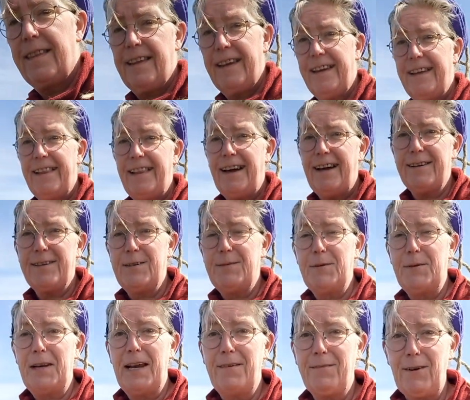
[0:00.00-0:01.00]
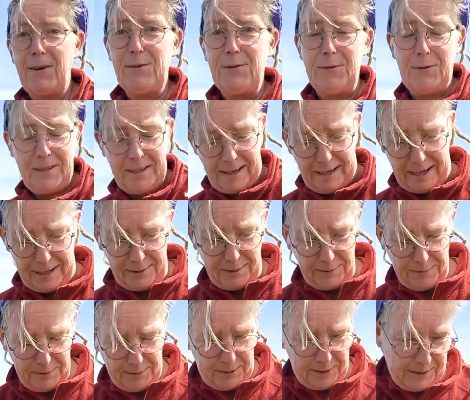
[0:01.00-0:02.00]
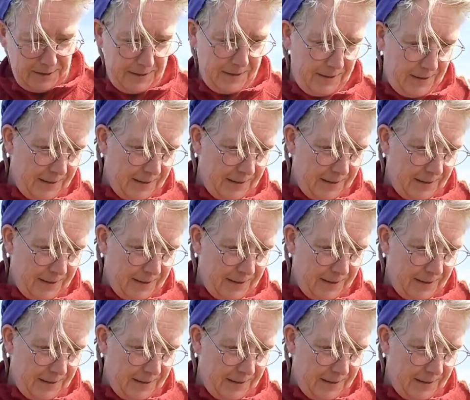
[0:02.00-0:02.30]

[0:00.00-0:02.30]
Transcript: And that you would never grow tired of, would you?